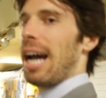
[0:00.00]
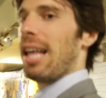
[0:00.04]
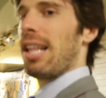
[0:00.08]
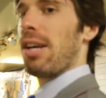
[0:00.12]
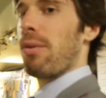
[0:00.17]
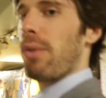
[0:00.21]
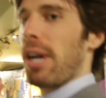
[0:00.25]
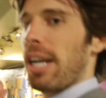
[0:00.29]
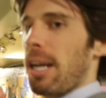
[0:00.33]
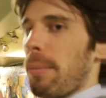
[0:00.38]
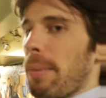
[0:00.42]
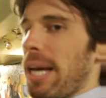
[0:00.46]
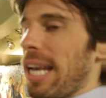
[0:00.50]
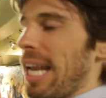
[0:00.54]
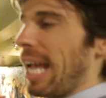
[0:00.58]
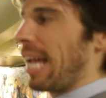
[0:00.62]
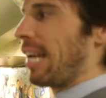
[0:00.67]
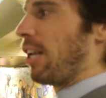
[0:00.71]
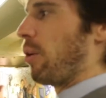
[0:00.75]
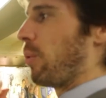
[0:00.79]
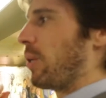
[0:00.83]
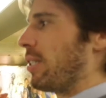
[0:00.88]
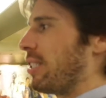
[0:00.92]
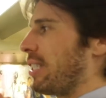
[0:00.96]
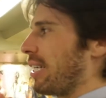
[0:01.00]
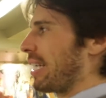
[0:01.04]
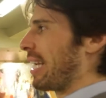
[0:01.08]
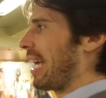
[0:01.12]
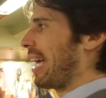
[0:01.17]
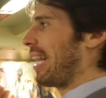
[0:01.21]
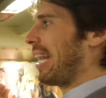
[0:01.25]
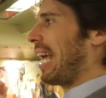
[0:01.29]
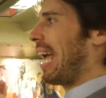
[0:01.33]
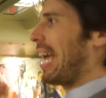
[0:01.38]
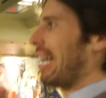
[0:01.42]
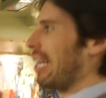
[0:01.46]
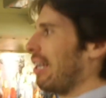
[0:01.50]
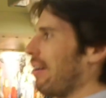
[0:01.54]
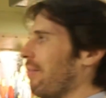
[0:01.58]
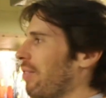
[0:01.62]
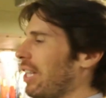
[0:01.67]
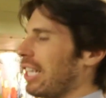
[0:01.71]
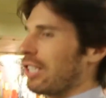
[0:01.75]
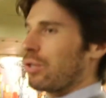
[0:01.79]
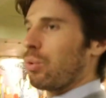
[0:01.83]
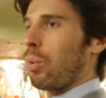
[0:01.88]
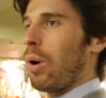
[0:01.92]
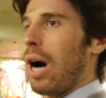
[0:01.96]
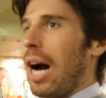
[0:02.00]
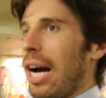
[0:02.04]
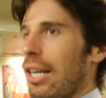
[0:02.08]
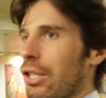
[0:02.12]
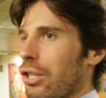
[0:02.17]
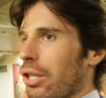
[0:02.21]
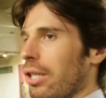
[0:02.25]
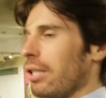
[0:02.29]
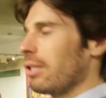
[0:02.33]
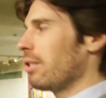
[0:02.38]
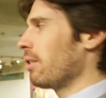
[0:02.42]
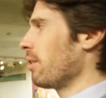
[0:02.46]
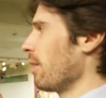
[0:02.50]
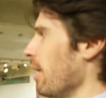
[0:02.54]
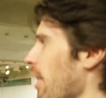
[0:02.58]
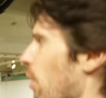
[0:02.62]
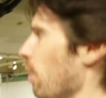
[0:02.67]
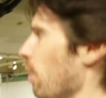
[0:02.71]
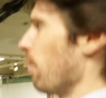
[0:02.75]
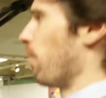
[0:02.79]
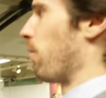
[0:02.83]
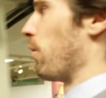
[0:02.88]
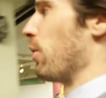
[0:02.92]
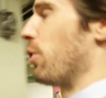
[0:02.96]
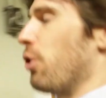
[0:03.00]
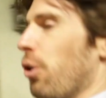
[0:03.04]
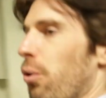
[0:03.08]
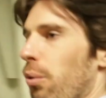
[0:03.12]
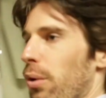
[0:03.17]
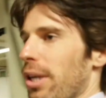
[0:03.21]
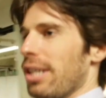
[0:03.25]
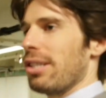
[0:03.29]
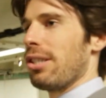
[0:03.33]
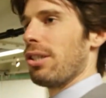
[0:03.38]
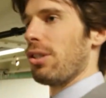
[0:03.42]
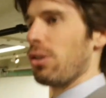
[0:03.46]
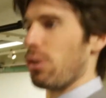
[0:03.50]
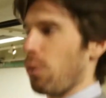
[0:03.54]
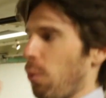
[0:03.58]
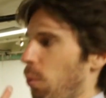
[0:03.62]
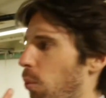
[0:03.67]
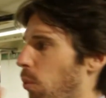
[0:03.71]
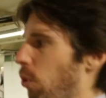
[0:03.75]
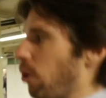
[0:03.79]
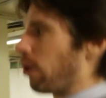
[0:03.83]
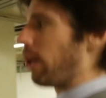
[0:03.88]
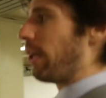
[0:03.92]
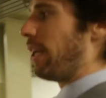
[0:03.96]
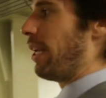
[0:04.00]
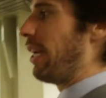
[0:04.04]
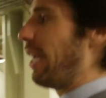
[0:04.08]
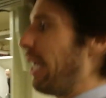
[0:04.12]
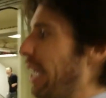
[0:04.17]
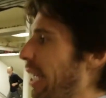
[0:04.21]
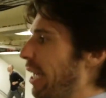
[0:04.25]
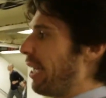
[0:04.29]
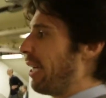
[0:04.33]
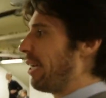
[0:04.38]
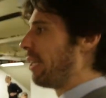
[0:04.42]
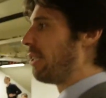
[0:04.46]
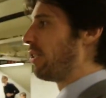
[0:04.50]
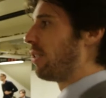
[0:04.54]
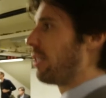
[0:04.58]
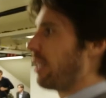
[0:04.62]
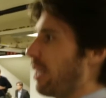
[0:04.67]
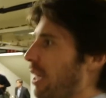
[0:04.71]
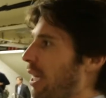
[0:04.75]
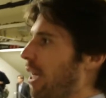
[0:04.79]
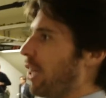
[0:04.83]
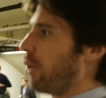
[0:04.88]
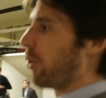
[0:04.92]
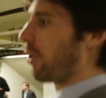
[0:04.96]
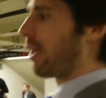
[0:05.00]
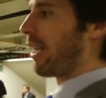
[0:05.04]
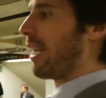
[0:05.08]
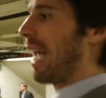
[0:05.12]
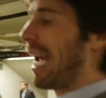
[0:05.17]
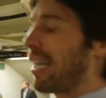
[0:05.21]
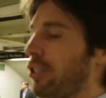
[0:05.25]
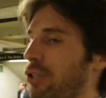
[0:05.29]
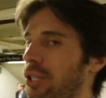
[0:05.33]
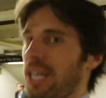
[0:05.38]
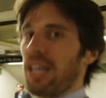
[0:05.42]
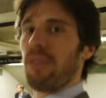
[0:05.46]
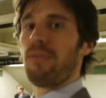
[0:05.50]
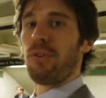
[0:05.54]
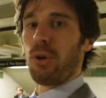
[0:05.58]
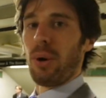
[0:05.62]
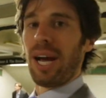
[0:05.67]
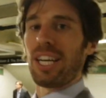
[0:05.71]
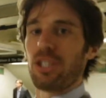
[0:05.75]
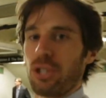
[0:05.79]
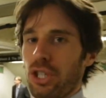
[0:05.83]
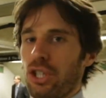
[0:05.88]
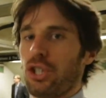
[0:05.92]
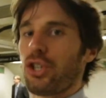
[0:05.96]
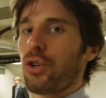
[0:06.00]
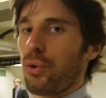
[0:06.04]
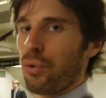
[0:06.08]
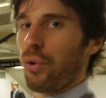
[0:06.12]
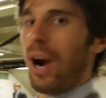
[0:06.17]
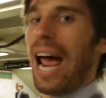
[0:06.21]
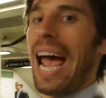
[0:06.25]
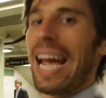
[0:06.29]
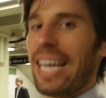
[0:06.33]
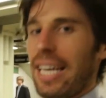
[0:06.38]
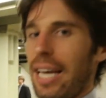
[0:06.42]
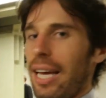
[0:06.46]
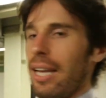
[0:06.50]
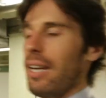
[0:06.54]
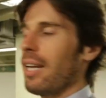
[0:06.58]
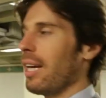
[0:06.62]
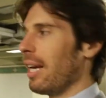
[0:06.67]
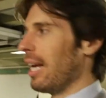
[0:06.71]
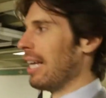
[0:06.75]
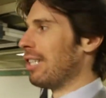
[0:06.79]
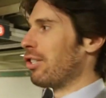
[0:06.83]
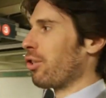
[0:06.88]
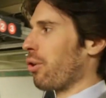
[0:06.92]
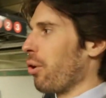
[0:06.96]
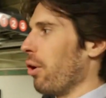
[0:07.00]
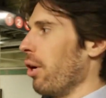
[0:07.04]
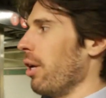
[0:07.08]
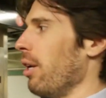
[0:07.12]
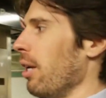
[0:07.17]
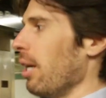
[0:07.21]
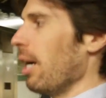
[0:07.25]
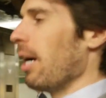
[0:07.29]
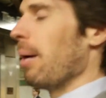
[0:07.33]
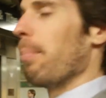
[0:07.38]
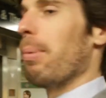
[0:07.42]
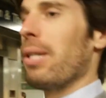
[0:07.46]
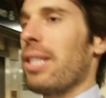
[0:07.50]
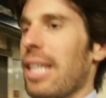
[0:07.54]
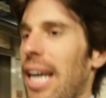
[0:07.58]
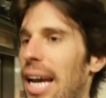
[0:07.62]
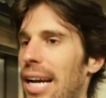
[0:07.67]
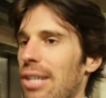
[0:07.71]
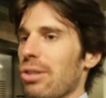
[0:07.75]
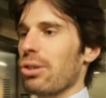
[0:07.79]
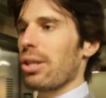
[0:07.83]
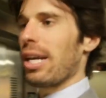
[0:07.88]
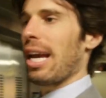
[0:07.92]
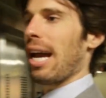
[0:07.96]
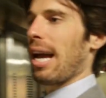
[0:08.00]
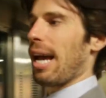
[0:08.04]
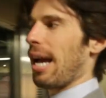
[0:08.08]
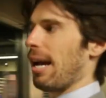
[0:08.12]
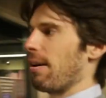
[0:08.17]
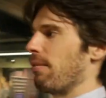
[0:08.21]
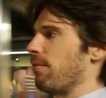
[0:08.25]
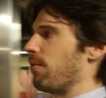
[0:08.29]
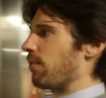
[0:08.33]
Highly recommend anyone to get any of these watches for two reasons. One is you can actually, if you actually track it, it's good, but they actually have